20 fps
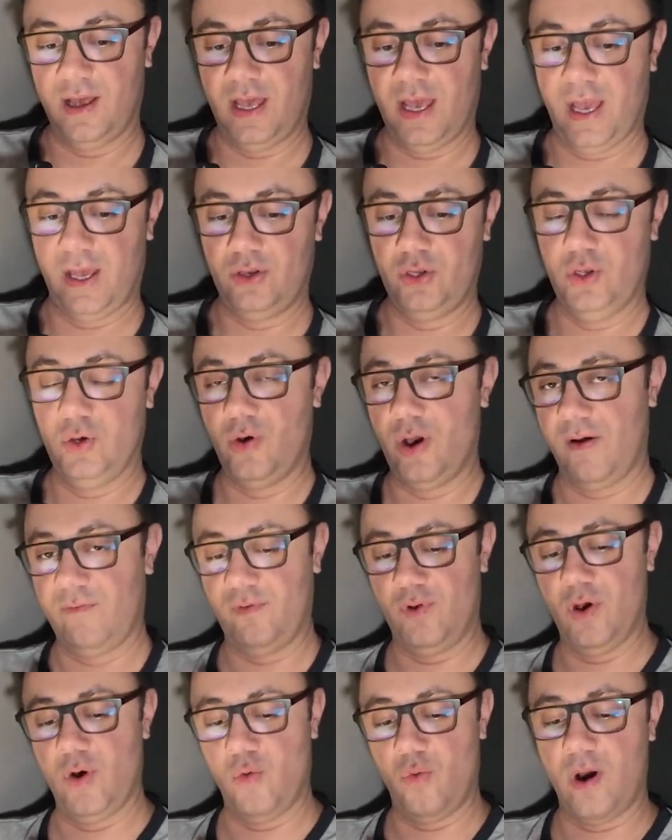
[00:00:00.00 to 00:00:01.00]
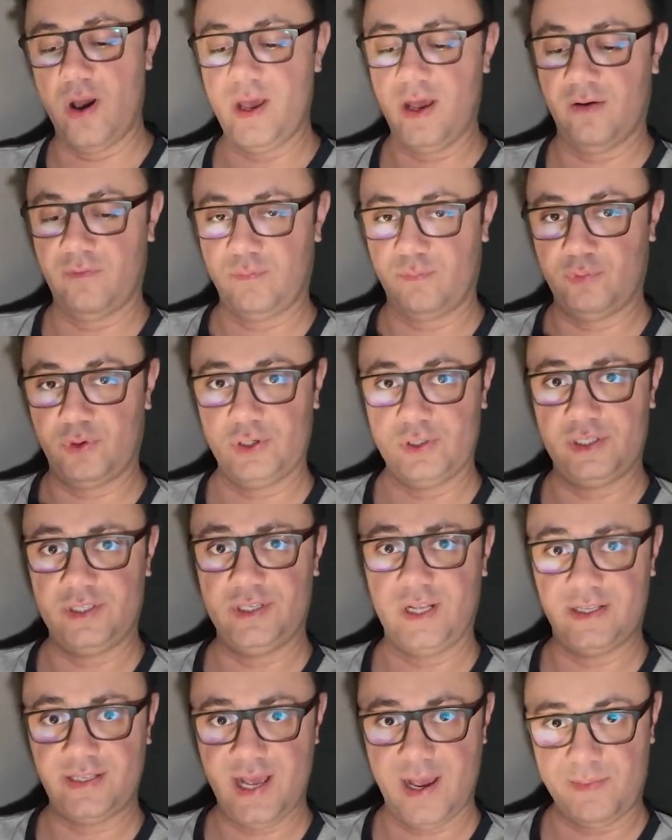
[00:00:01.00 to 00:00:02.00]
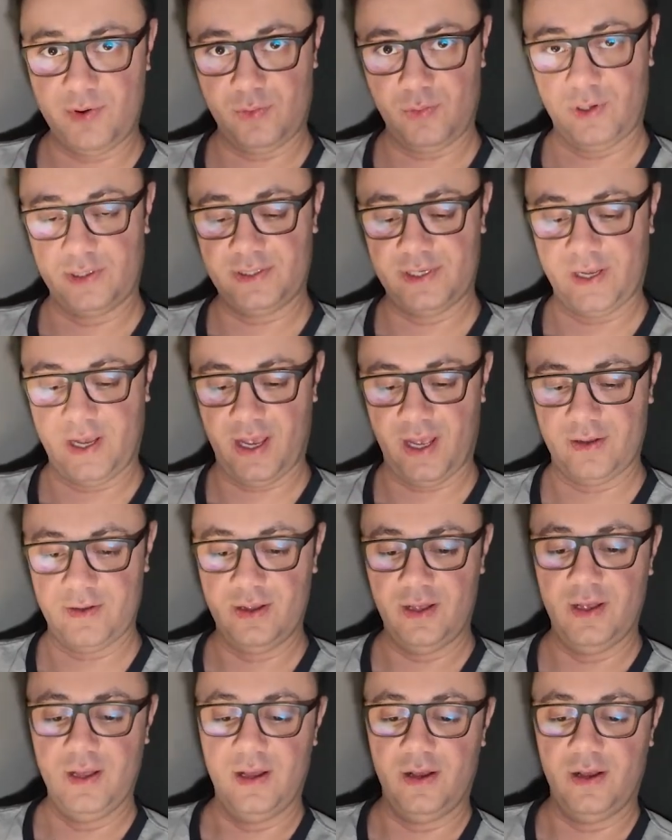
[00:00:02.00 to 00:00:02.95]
And you have no way of pushing the table once again.